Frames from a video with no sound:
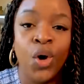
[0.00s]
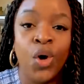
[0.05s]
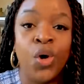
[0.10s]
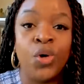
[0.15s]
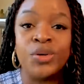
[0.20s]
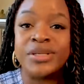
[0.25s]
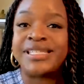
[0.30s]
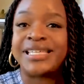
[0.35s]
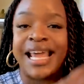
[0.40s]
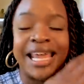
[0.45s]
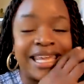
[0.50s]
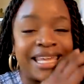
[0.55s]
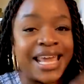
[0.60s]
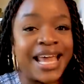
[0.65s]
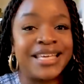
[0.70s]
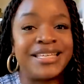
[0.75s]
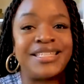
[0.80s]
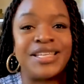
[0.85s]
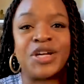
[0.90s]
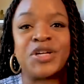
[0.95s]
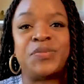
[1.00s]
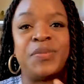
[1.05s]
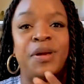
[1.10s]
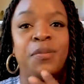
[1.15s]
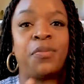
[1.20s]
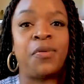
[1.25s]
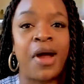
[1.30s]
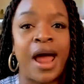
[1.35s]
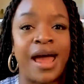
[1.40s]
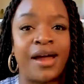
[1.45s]
who said, yes, there's been
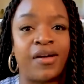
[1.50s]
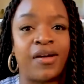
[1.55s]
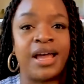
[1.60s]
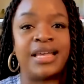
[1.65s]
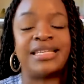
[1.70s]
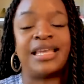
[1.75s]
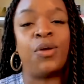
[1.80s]
progress